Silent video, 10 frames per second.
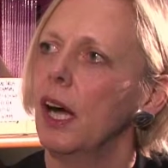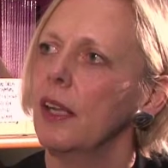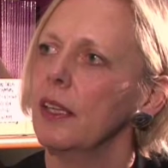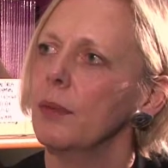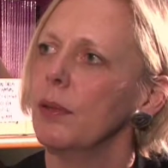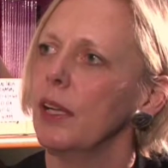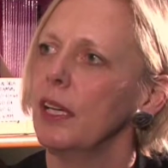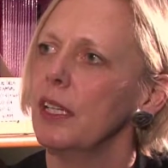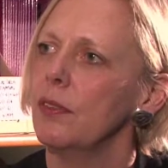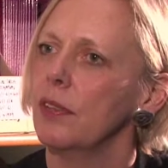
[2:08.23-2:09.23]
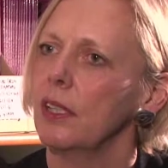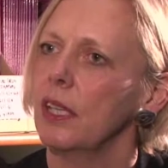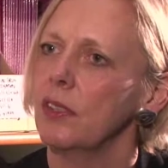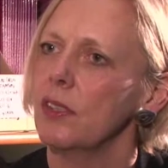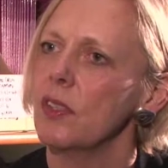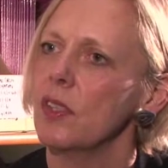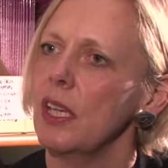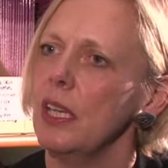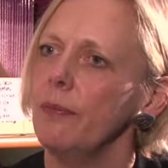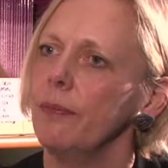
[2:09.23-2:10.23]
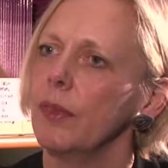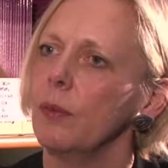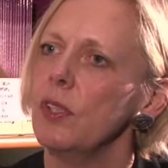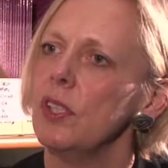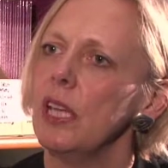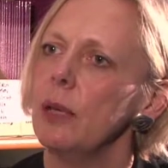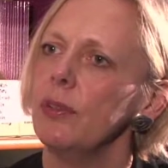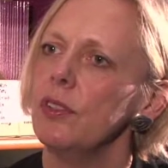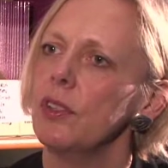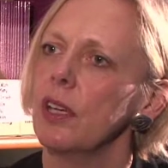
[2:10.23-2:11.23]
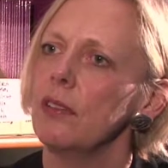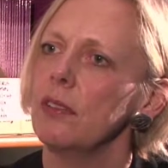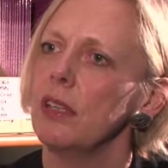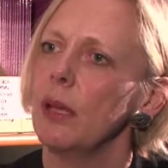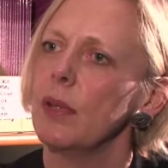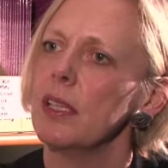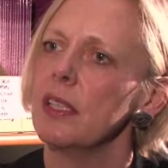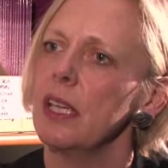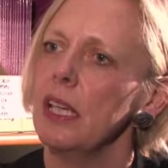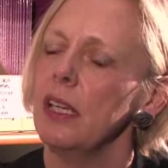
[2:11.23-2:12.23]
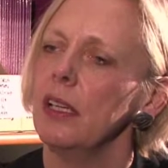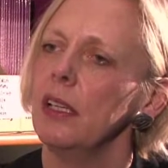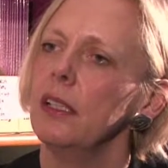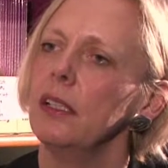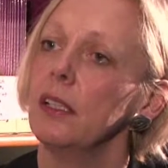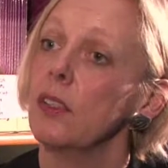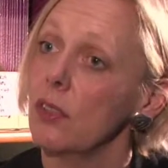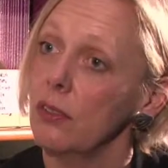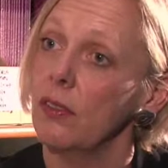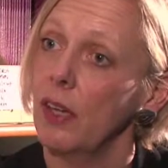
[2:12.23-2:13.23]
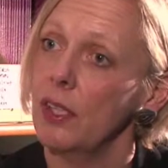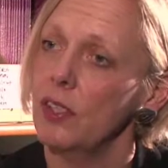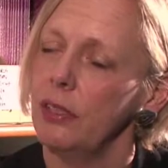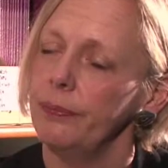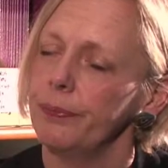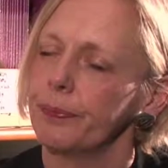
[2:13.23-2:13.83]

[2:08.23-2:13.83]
I then applied for the London scheme, which enabled you to go and do an MSc at the School of Hygiene.